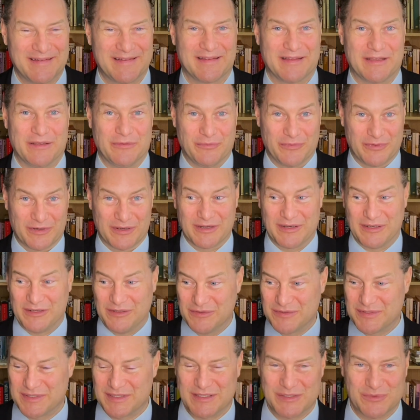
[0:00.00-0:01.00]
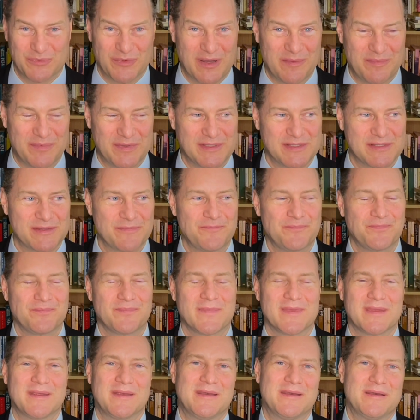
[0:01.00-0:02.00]
We're going to use these weapons.
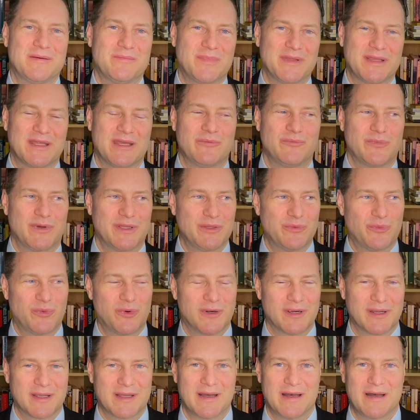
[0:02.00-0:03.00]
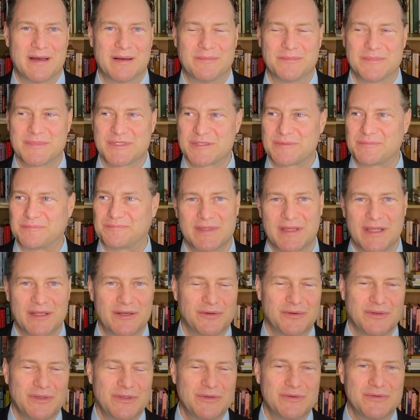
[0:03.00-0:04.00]
But then when the war comes, they
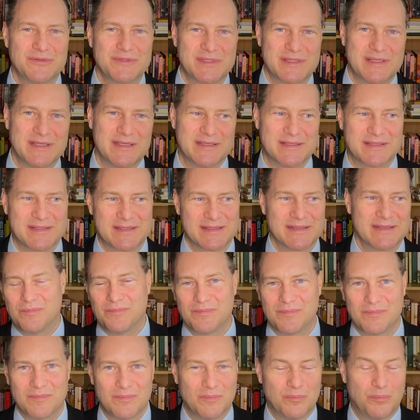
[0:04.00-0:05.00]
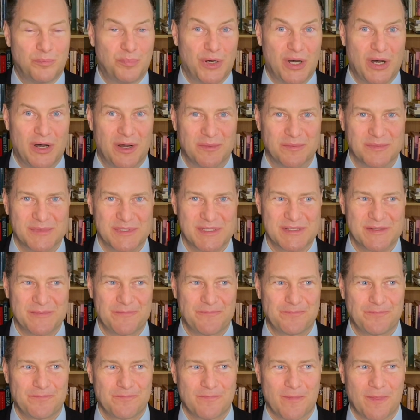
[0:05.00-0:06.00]
don't use these bombs.
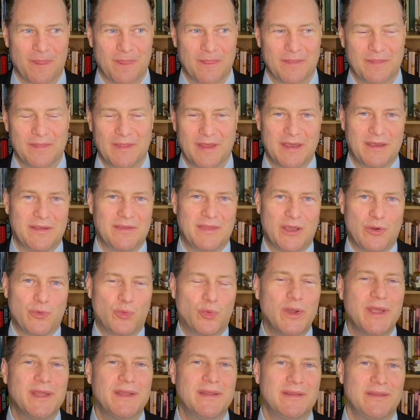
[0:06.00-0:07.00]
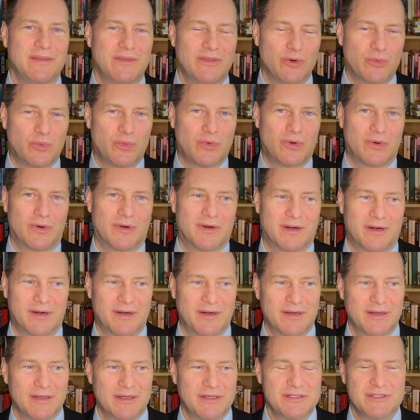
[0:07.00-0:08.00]
They win the
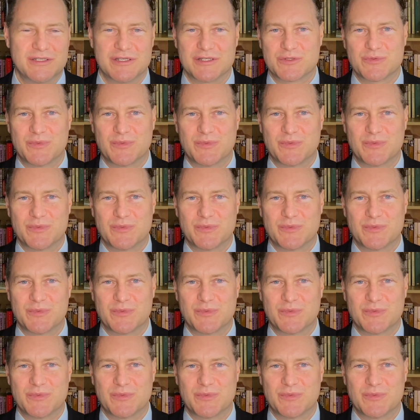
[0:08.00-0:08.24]
war just